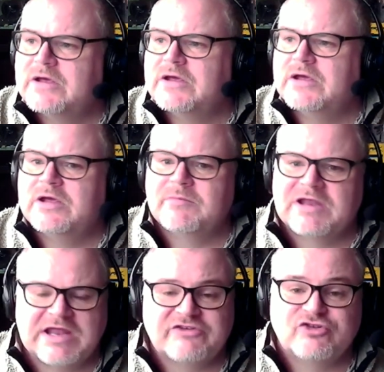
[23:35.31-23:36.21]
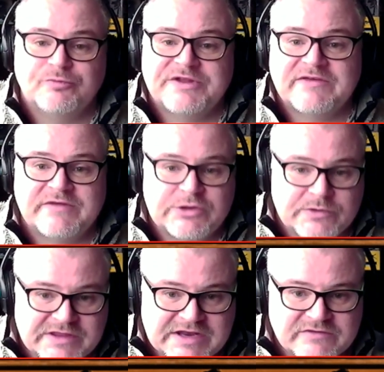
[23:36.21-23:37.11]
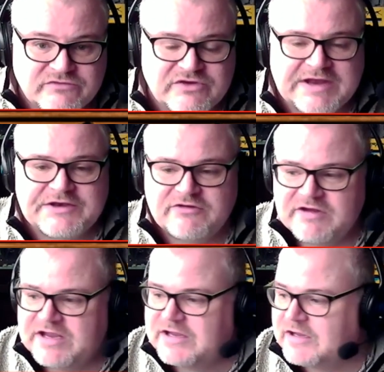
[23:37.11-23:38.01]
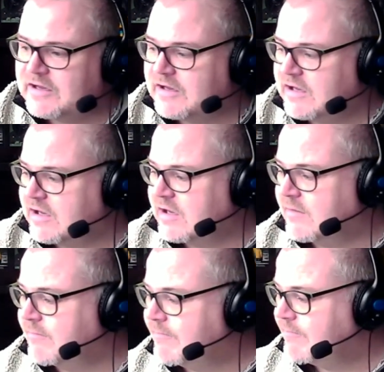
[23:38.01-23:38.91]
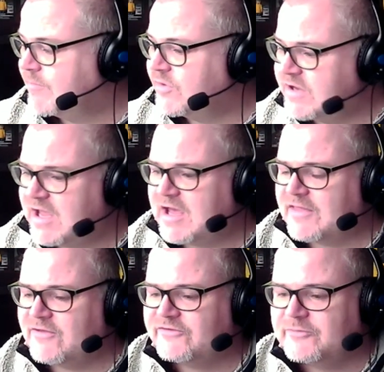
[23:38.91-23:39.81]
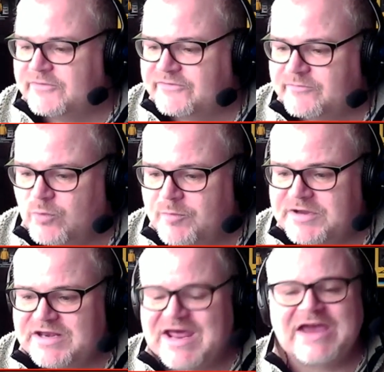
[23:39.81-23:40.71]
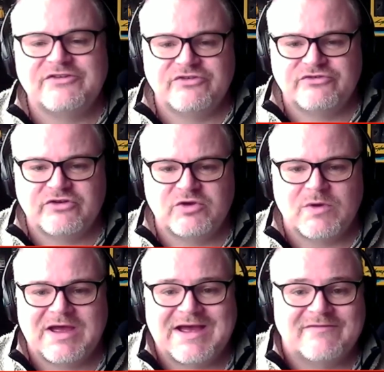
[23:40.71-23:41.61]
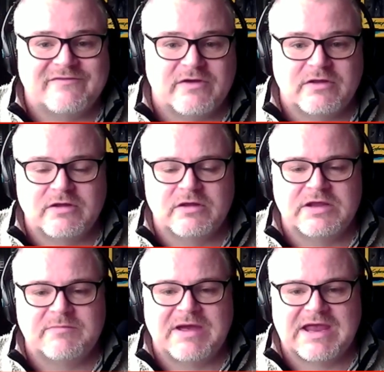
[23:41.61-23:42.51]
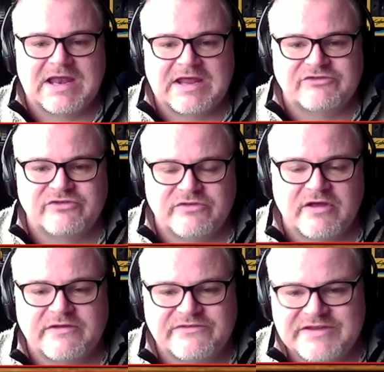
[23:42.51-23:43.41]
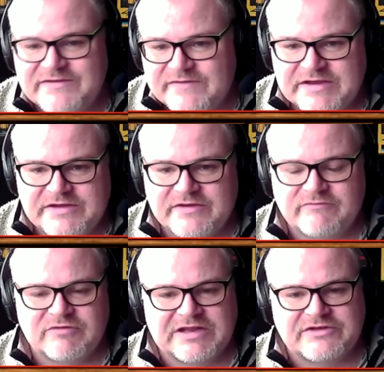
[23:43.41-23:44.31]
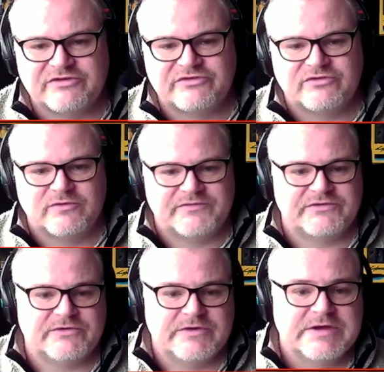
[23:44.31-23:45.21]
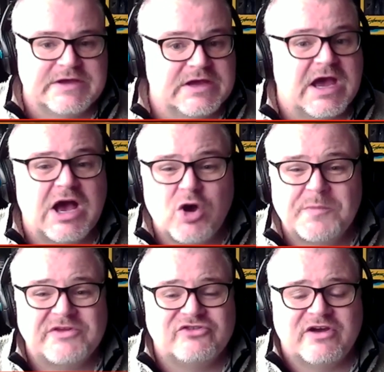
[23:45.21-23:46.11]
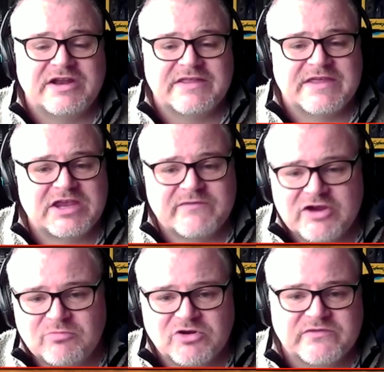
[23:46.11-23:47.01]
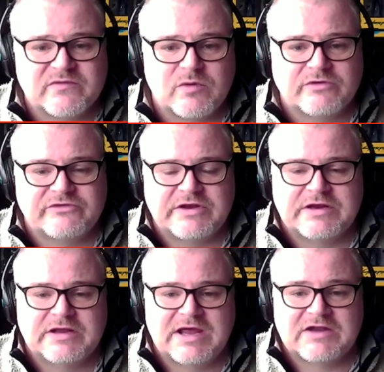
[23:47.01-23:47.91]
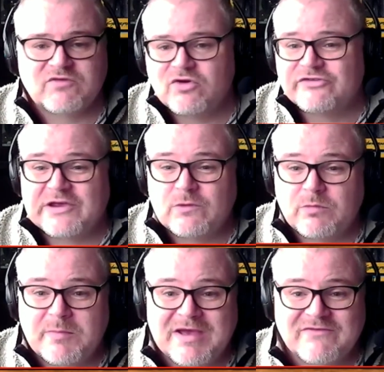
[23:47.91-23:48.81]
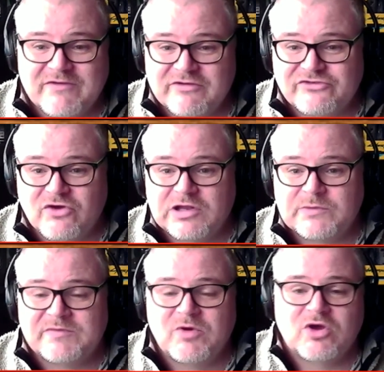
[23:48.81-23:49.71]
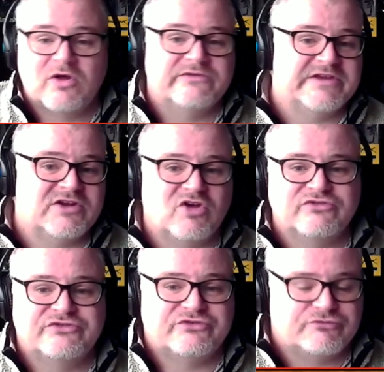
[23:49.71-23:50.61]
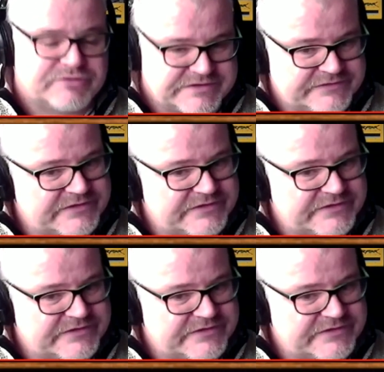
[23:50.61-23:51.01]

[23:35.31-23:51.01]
um, collection update video at the end of January. Um, but yeah, I thought it was would be nice to show you what I have uh, in my collection that are TV related stuff. So I hope you enjoyed it. Thank you very much for watching, and of course I will be back very shortly with more content on Screen